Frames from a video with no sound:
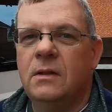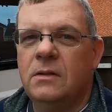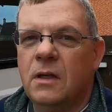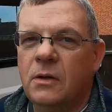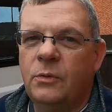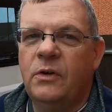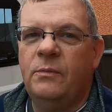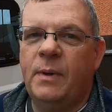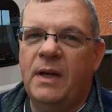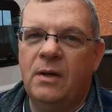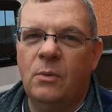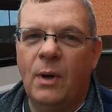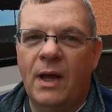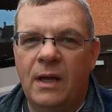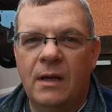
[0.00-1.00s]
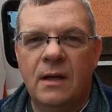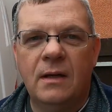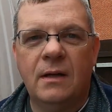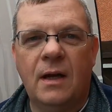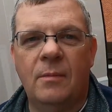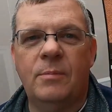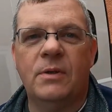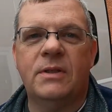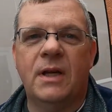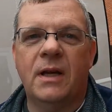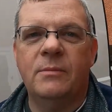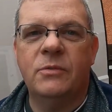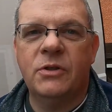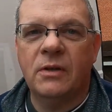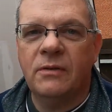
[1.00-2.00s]
So we've been away a couple of
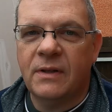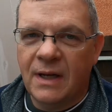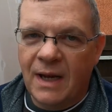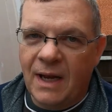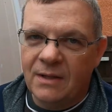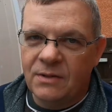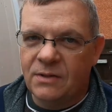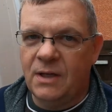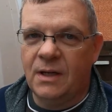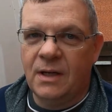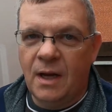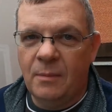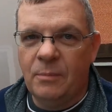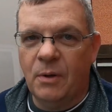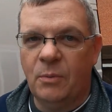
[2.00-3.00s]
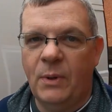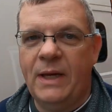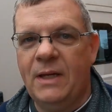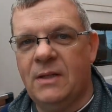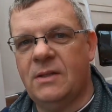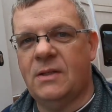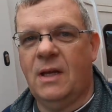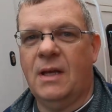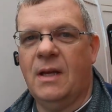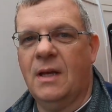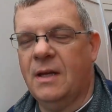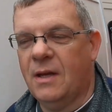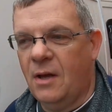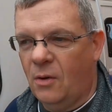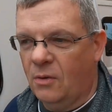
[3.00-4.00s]
times over the last uh, couple of weeks
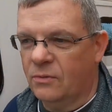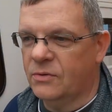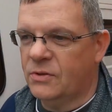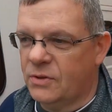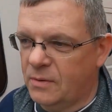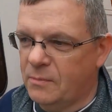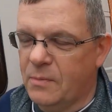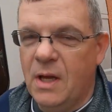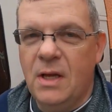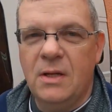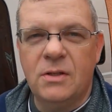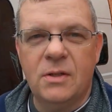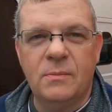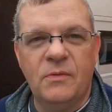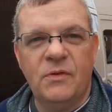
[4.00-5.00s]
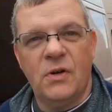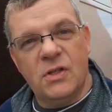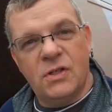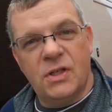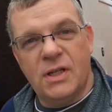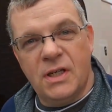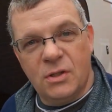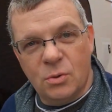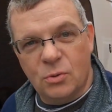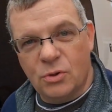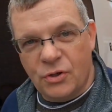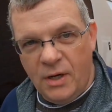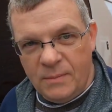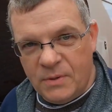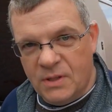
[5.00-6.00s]
uh, on some some first initial
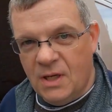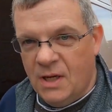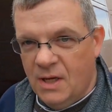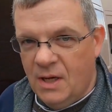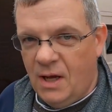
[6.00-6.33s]
trips.